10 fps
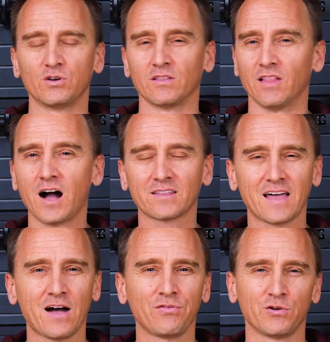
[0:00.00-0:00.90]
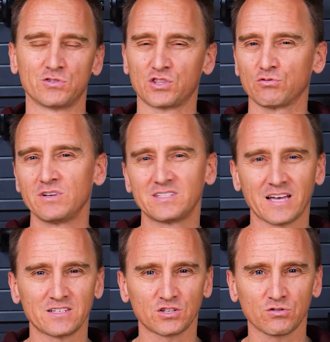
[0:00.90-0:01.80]
can lock down those 3
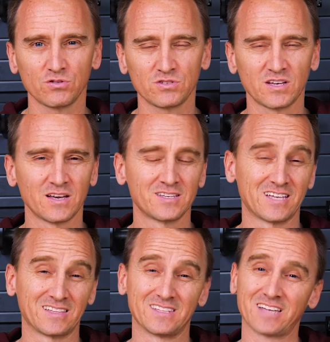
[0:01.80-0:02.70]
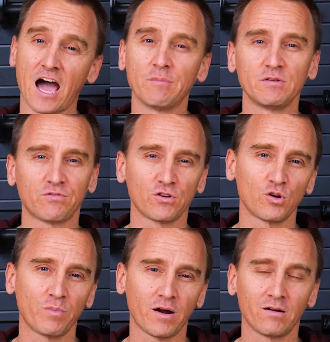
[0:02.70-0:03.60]
set screws, set the timing for your
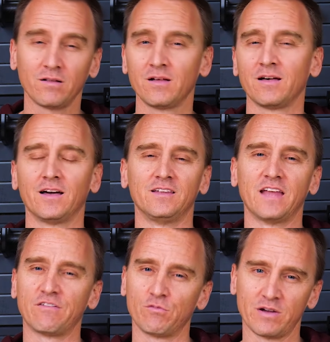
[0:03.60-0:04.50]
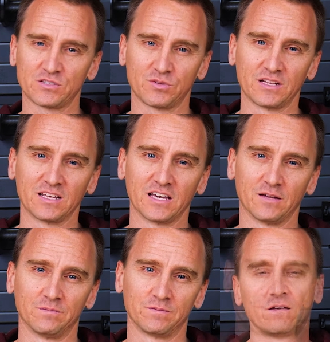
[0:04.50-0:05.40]
barrel, and never mess with it
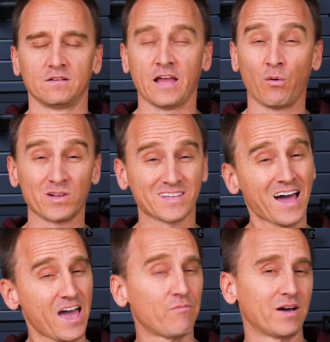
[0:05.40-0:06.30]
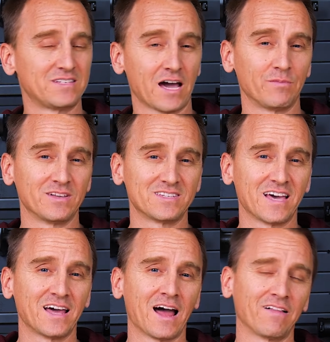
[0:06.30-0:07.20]
again. Now once I have my timing
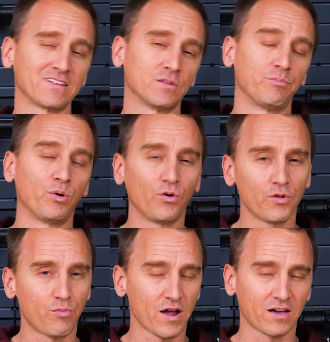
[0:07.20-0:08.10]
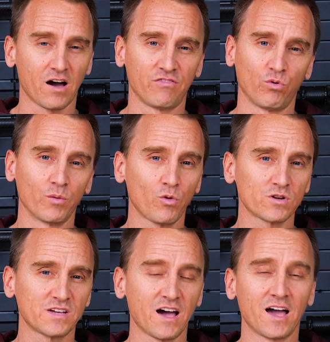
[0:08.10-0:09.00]
set, I like to pull the brake off one more
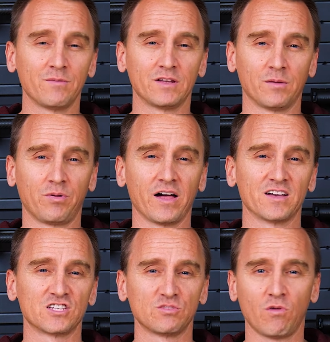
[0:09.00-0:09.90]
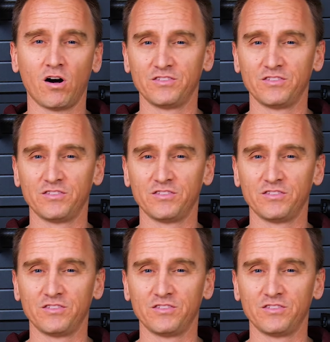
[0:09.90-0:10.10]
time and apply a small